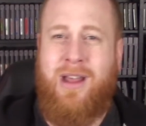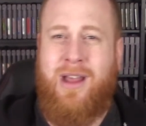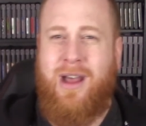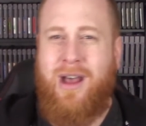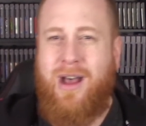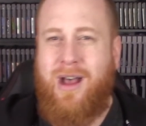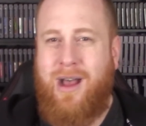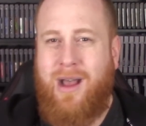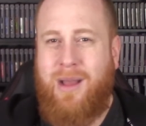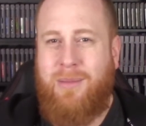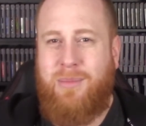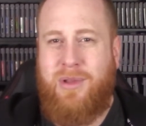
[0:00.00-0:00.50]

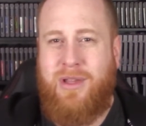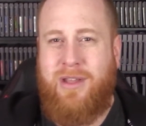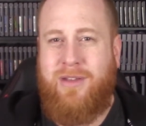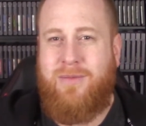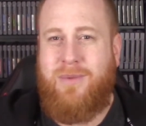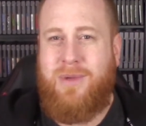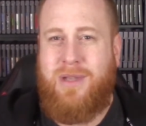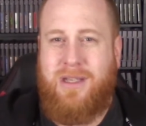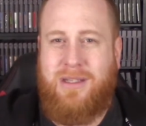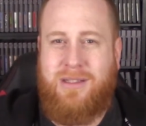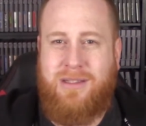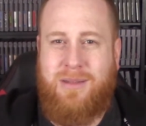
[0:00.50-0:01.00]
I believe
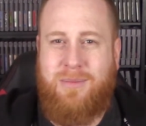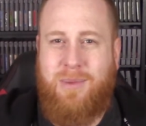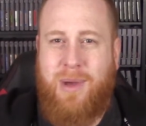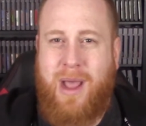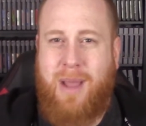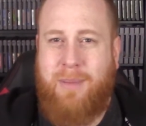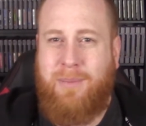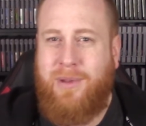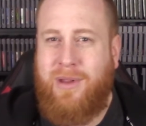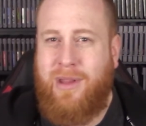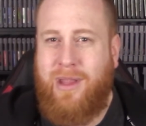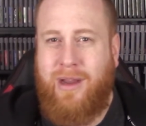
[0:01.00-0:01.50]
because of the
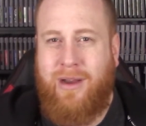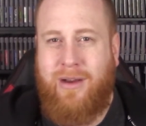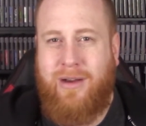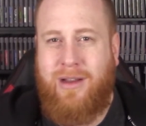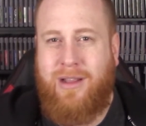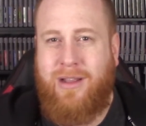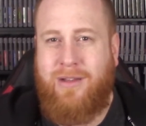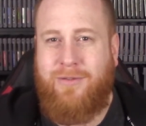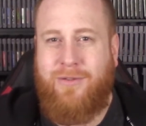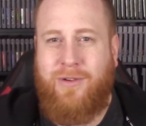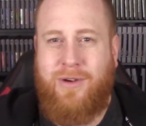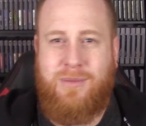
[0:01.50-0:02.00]

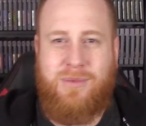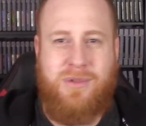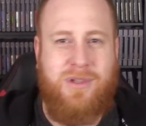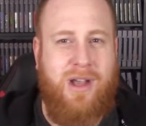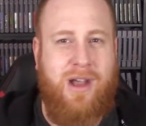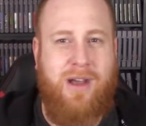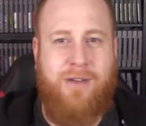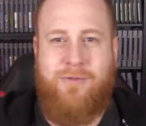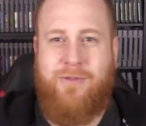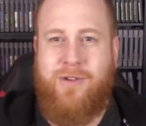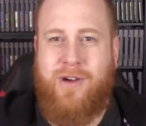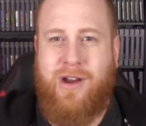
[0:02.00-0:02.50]
popularity of From
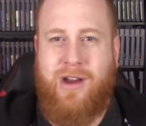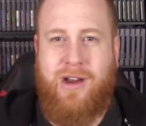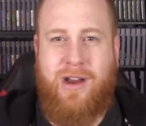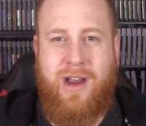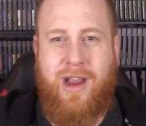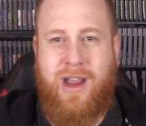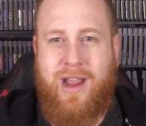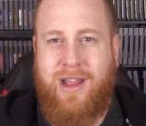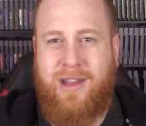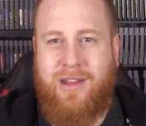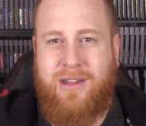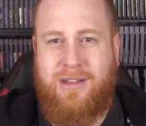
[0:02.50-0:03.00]
Software
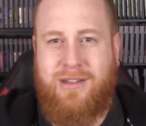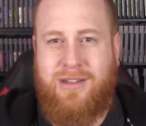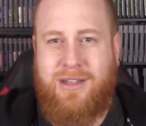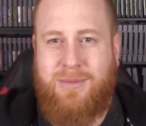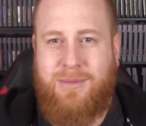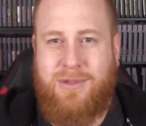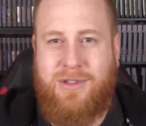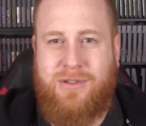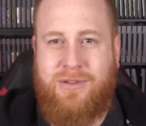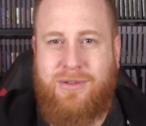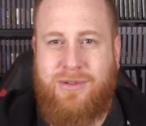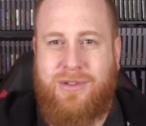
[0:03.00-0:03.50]
and the
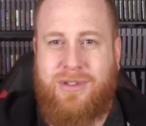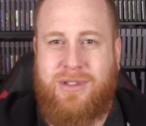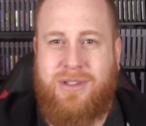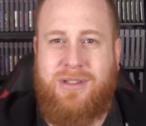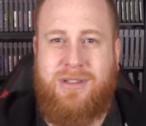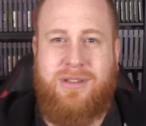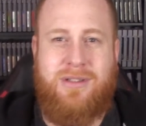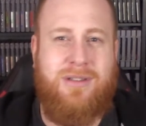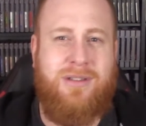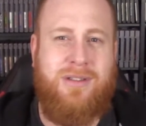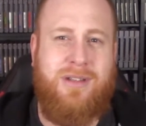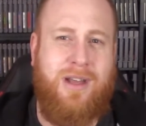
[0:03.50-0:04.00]
Demon Souls
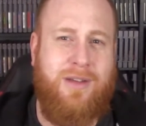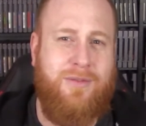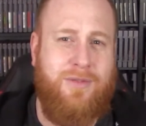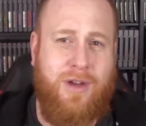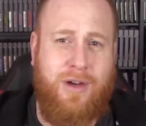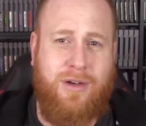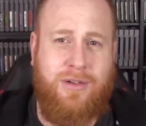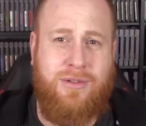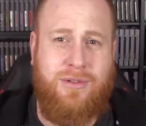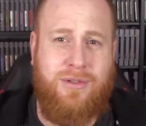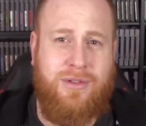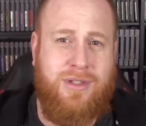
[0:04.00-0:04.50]
and
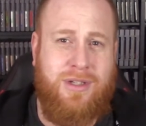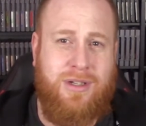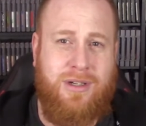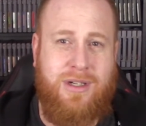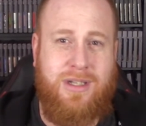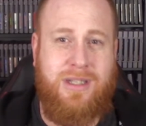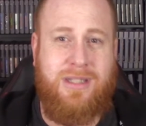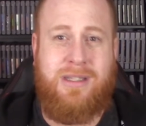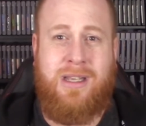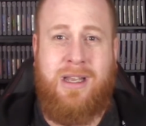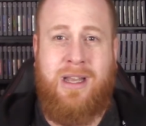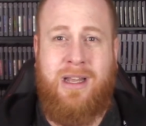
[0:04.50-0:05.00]
Dark Souls
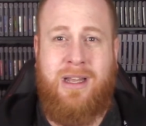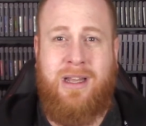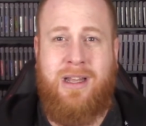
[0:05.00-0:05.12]
series,